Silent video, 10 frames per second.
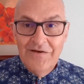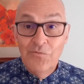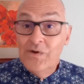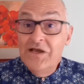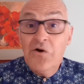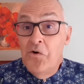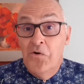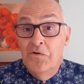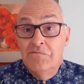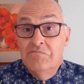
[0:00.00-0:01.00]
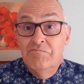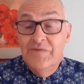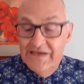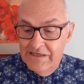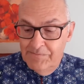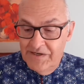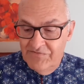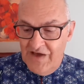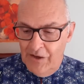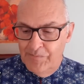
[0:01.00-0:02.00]
We all need a bit of
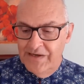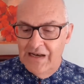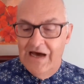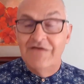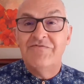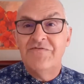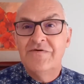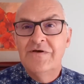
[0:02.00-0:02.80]
help in life,